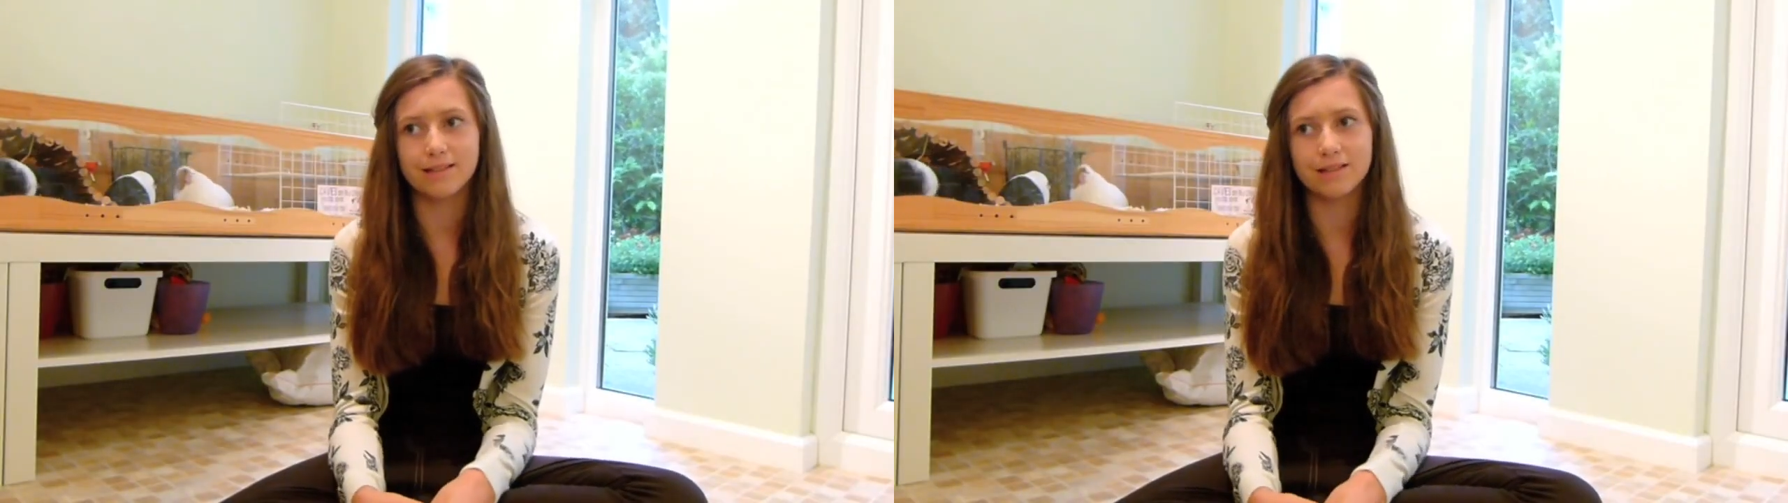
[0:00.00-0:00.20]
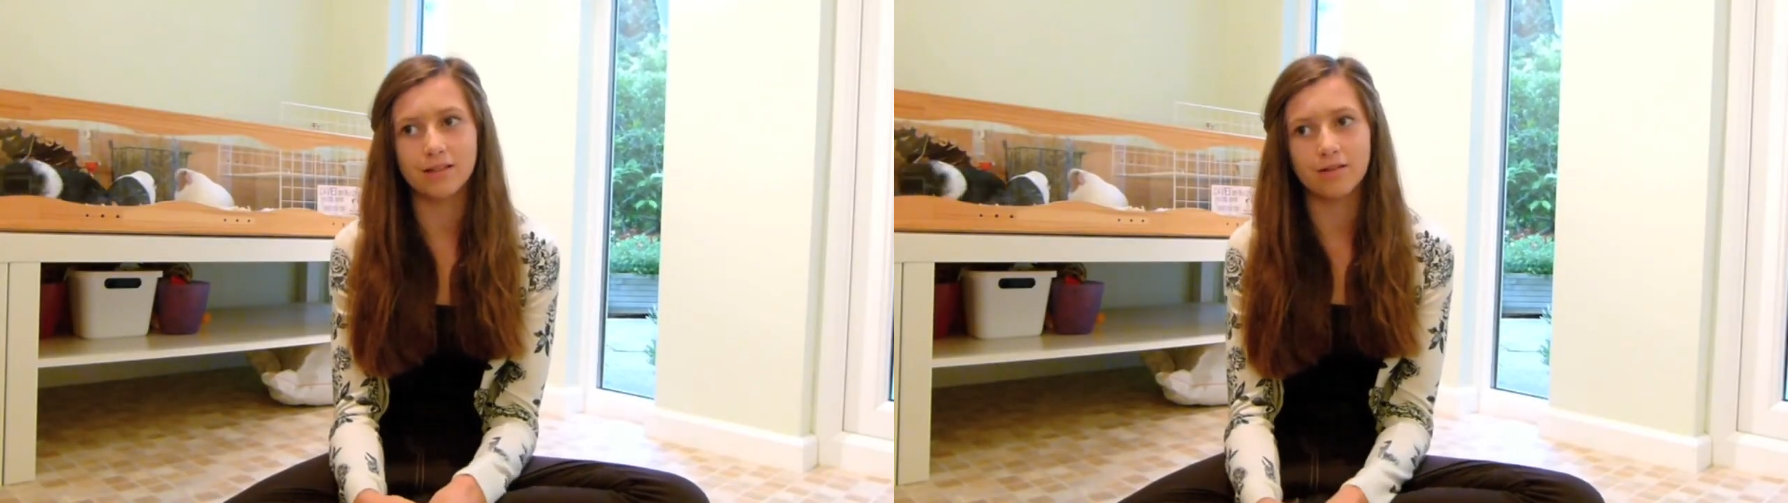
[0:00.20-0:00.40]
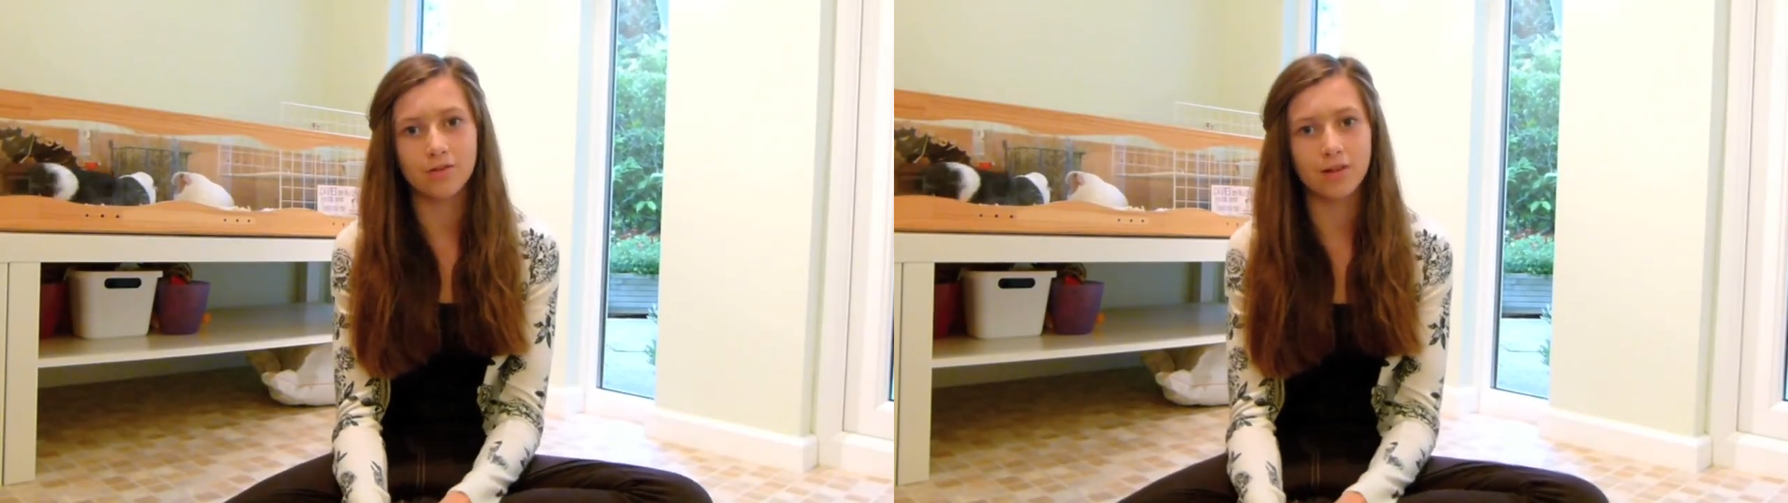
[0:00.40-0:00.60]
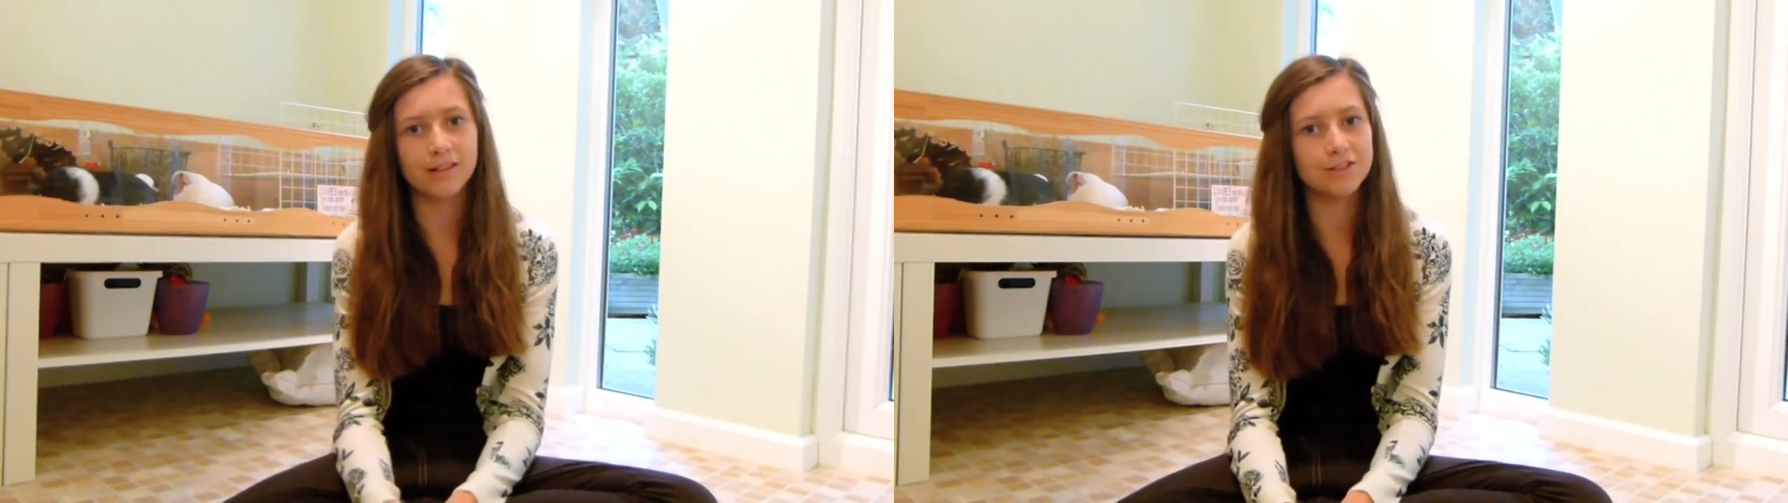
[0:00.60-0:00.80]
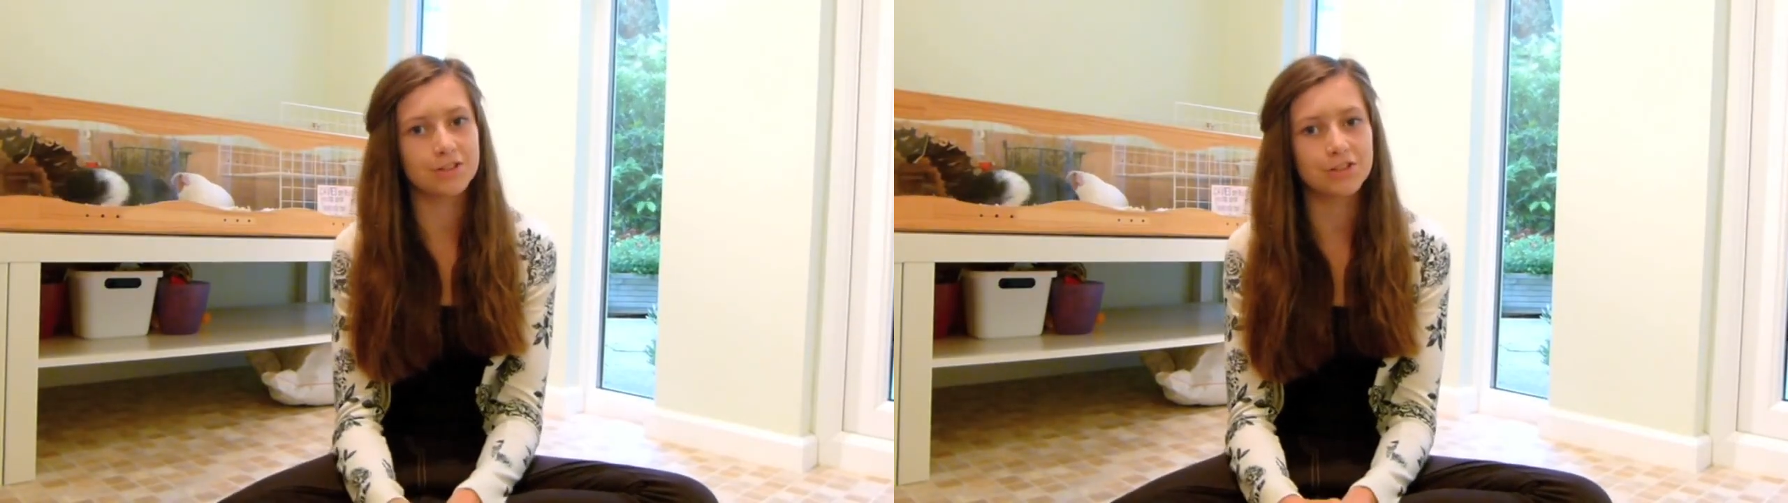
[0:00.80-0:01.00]
so I thought
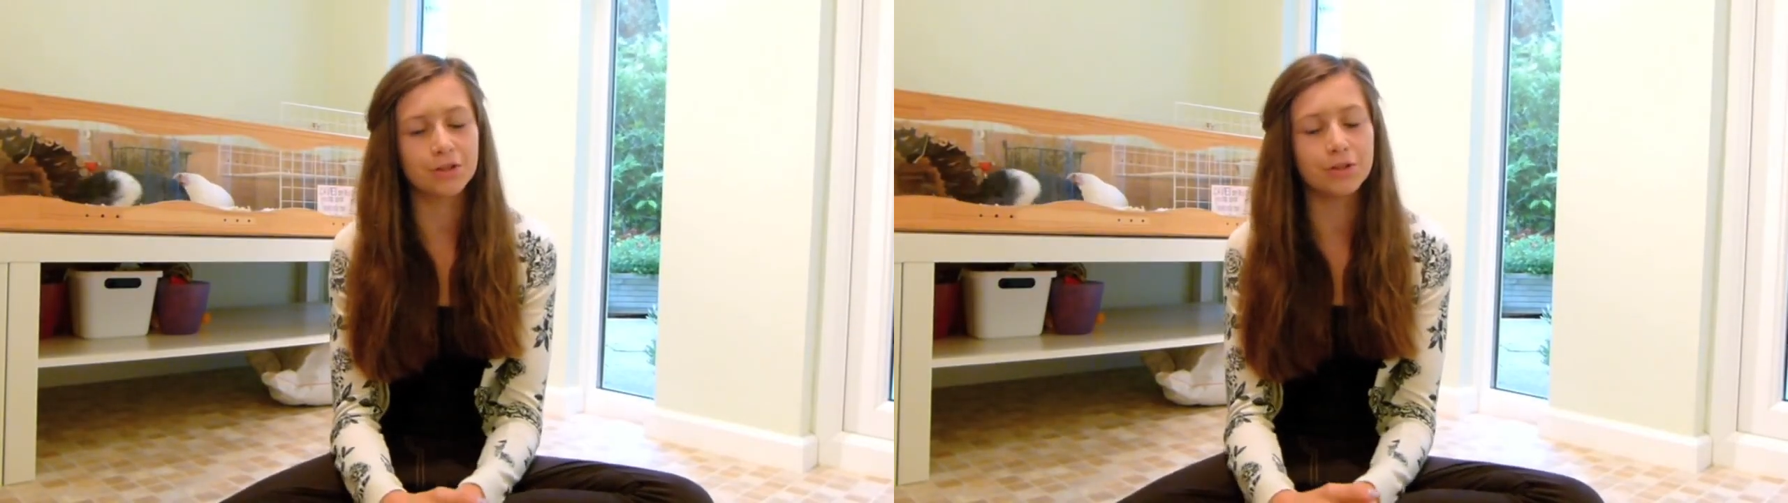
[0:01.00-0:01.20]
I'd just show